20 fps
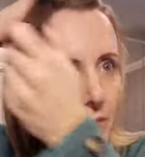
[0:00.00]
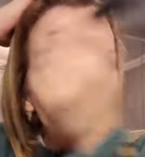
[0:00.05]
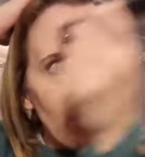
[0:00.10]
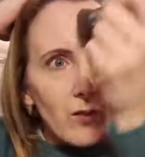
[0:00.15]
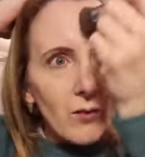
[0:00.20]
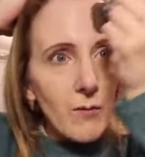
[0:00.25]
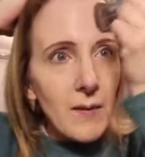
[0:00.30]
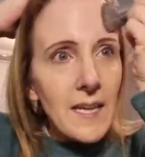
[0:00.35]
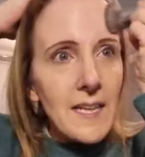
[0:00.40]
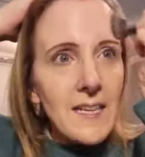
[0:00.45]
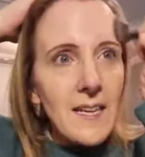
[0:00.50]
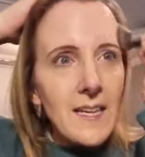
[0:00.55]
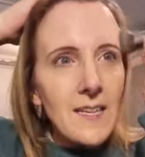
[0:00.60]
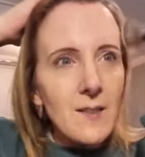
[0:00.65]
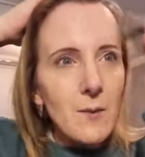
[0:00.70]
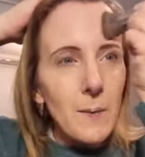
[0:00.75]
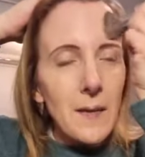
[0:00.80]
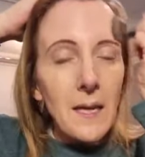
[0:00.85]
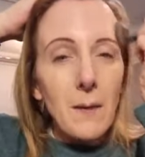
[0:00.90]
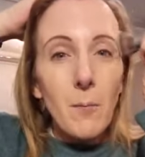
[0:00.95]
3
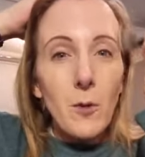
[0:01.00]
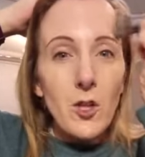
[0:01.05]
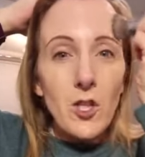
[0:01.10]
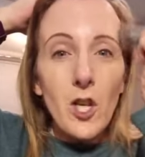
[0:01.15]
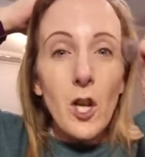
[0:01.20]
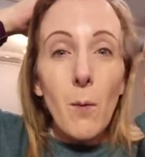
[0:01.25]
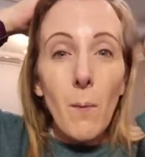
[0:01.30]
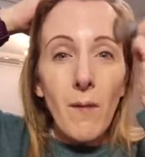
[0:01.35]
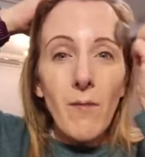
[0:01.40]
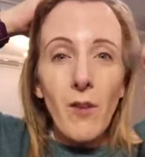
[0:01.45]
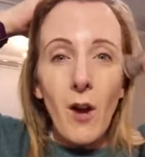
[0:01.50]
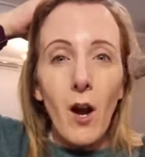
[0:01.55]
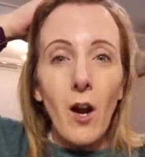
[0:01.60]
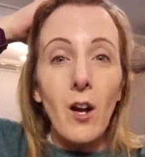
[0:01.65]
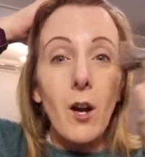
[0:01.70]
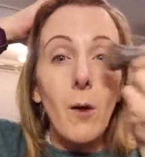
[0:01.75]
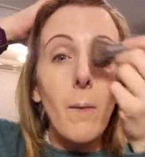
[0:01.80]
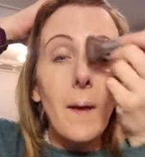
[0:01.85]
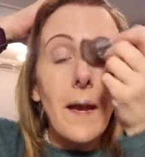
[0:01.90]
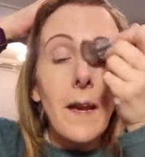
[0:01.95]
days a week, but two I've got to
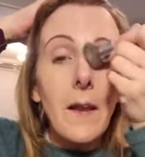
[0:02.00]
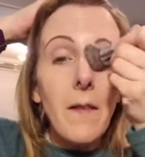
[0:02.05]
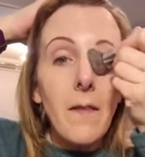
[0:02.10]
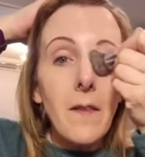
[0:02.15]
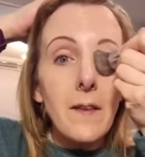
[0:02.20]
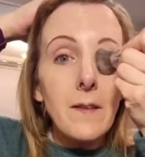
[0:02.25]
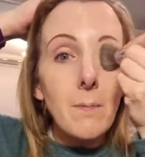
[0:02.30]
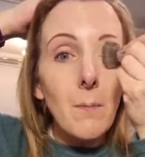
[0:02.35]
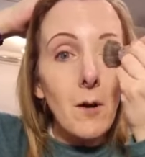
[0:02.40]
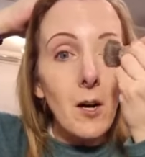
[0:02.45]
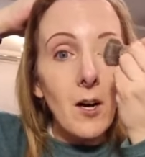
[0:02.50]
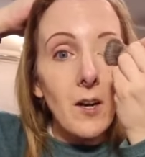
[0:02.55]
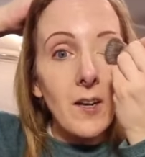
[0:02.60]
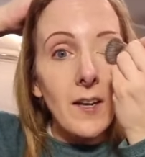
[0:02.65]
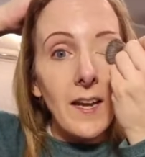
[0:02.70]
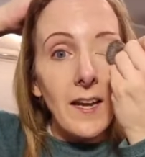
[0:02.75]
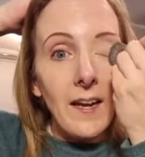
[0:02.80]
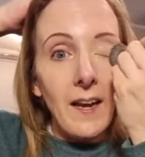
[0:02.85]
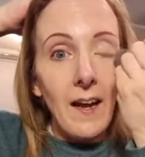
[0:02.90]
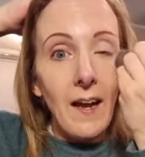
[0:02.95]
go in. And this
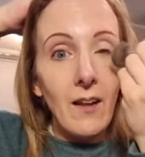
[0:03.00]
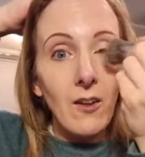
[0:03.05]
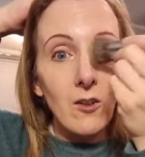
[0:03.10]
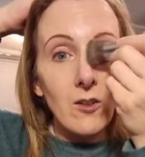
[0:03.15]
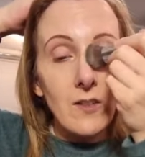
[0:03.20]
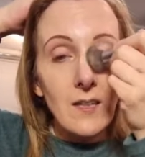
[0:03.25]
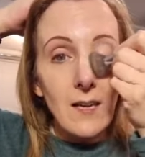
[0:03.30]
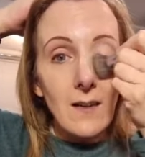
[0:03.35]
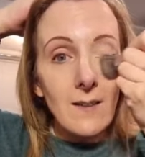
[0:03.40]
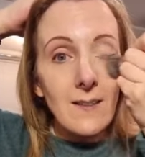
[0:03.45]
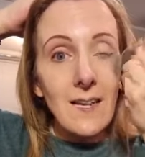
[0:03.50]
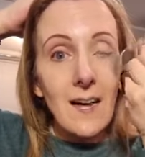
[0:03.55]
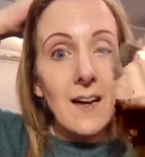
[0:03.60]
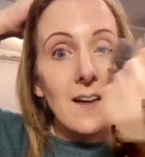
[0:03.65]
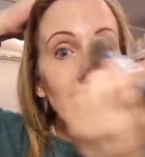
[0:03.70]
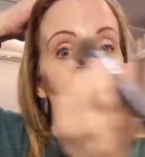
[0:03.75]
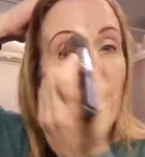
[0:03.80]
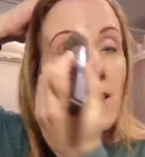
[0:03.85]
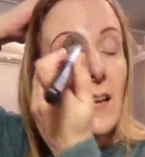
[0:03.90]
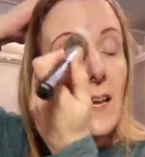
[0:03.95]
morning, I looked
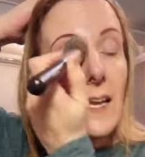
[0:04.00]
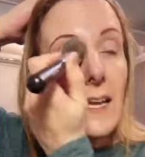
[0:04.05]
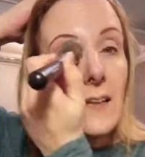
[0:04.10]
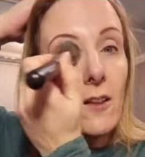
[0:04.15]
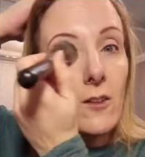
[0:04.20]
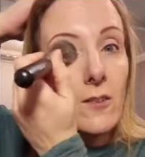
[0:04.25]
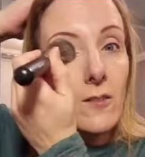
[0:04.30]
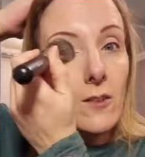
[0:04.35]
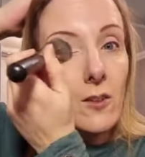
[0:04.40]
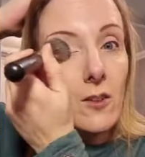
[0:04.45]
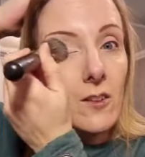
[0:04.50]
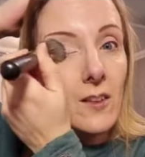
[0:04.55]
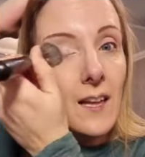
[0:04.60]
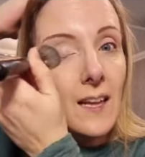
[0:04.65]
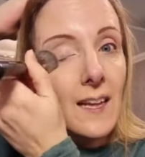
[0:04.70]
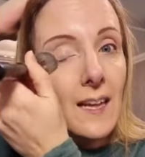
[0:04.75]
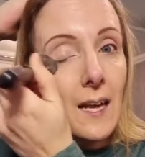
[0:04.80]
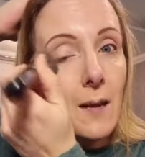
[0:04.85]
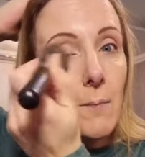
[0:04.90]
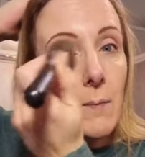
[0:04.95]
outside and it looked
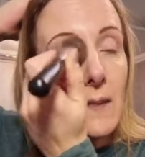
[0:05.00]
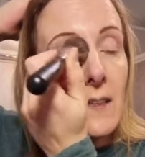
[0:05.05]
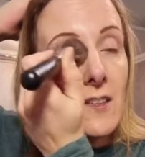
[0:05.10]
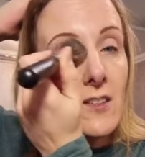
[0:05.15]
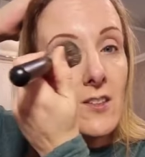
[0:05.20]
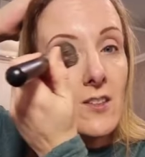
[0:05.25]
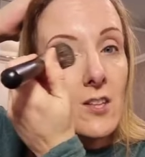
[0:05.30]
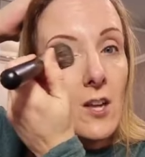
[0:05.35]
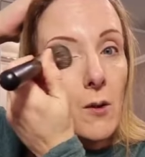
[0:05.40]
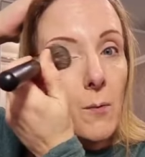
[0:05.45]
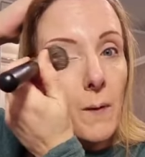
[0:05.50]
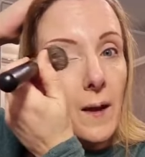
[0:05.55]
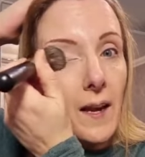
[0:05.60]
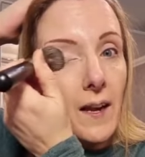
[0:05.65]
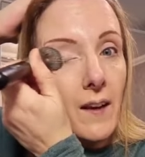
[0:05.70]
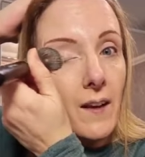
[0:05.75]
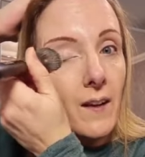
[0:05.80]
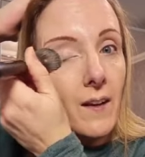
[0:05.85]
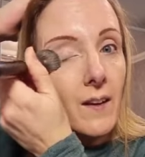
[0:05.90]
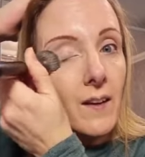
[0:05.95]
like it had been
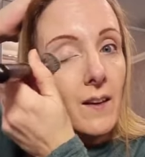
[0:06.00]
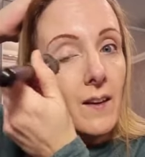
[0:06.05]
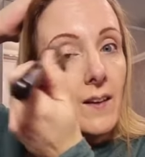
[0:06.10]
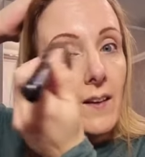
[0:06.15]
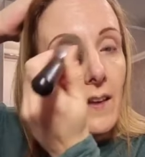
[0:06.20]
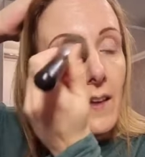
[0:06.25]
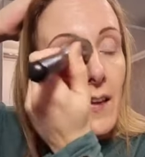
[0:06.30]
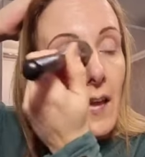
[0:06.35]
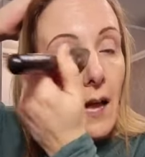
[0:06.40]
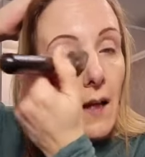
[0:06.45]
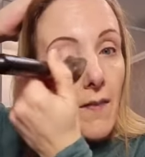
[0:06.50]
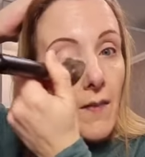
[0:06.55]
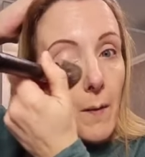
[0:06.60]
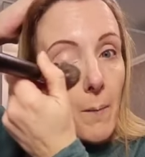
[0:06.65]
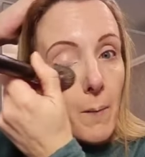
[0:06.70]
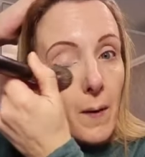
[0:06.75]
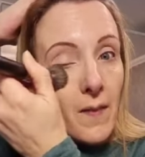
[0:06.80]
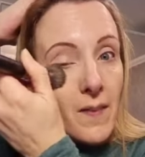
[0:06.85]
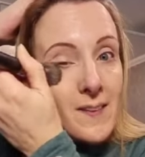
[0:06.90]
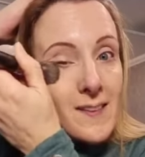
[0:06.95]
snowing. And
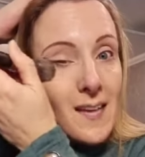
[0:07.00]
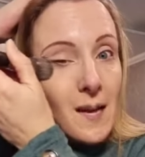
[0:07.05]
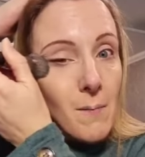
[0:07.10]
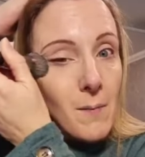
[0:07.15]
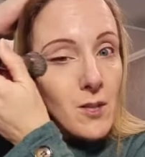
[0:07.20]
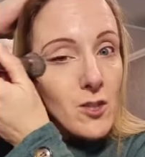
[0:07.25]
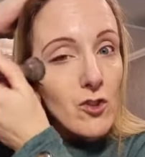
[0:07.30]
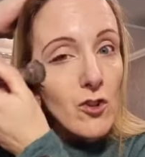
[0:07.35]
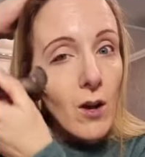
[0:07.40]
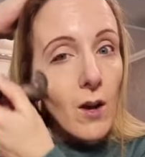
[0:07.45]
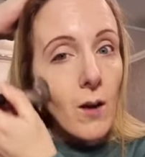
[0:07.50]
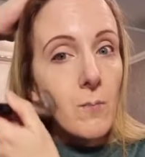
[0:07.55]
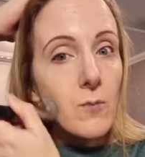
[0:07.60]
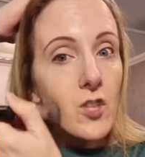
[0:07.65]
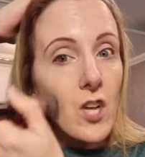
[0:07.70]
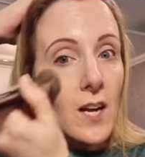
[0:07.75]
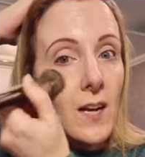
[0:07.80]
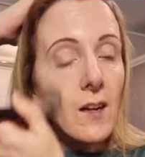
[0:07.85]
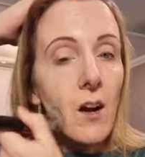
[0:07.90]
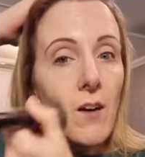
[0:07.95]
then by the time I dropped
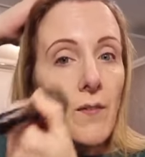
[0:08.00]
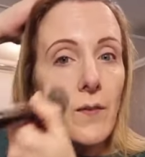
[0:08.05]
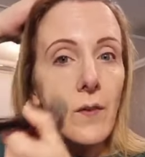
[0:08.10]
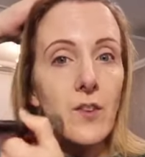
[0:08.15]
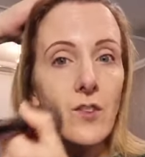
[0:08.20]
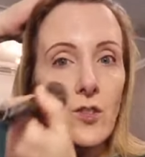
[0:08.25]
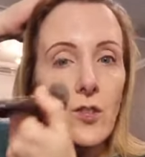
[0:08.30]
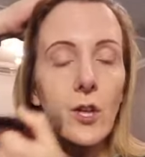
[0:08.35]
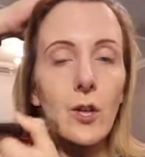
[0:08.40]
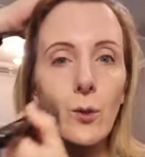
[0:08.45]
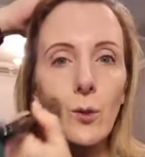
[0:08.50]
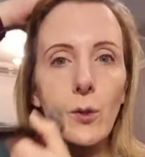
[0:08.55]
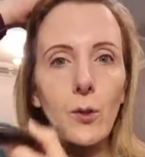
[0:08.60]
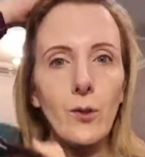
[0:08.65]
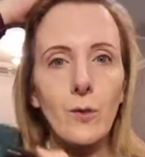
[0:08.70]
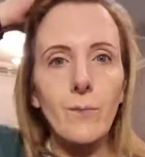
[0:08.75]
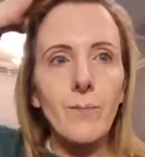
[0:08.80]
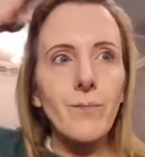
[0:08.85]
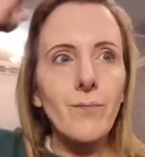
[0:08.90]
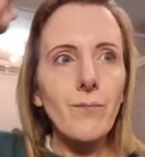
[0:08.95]
Jack off at
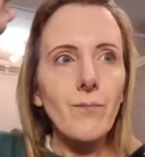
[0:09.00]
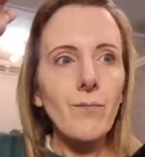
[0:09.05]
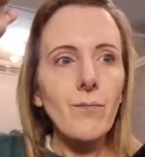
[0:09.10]
school,